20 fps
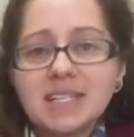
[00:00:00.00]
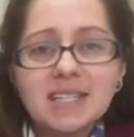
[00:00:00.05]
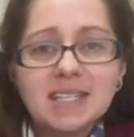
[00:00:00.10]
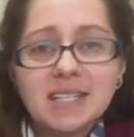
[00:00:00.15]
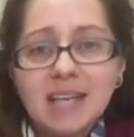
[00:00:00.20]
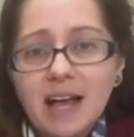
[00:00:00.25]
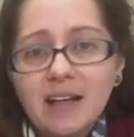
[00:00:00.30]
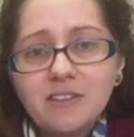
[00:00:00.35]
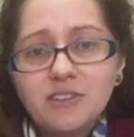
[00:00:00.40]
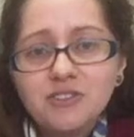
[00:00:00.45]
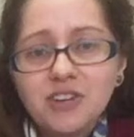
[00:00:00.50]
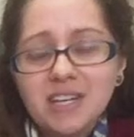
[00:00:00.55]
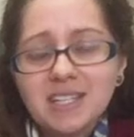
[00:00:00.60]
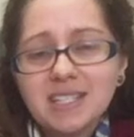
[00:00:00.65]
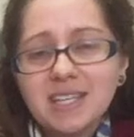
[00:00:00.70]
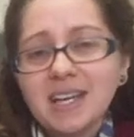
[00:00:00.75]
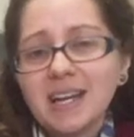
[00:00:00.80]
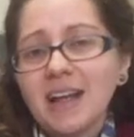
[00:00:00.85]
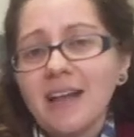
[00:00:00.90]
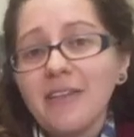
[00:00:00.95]
a salad
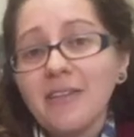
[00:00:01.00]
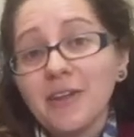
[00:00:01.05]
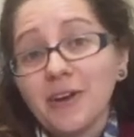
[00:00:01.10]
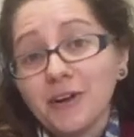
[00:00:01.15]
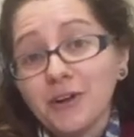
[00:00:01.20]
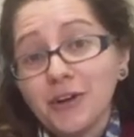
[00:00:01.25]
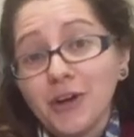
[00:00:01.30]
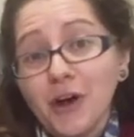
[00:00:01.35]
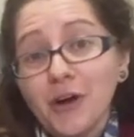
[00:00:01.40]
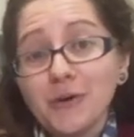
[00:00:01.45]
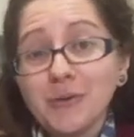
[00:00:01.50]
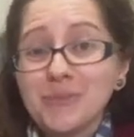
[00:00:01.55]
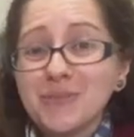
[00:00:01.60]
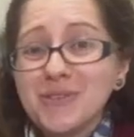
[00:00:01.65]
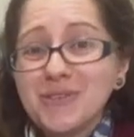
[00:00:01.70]
dressing, and there you go.